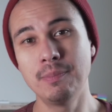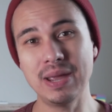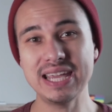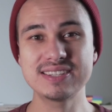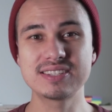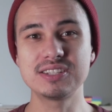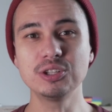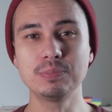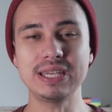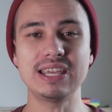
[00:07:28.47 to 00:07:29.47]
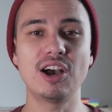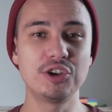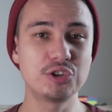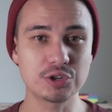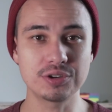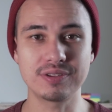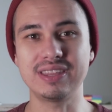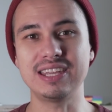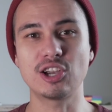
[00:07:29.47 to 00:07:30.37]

may still be under the